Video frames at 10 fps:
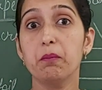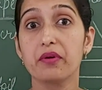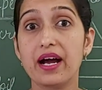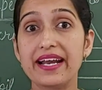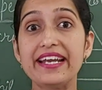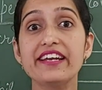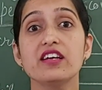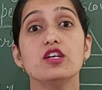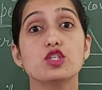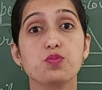
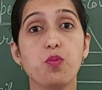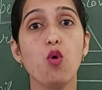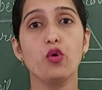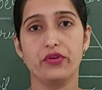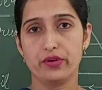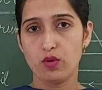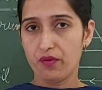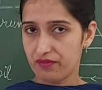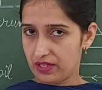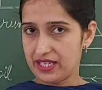bright spot
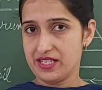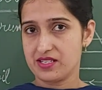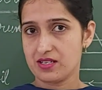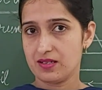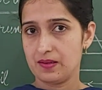of light.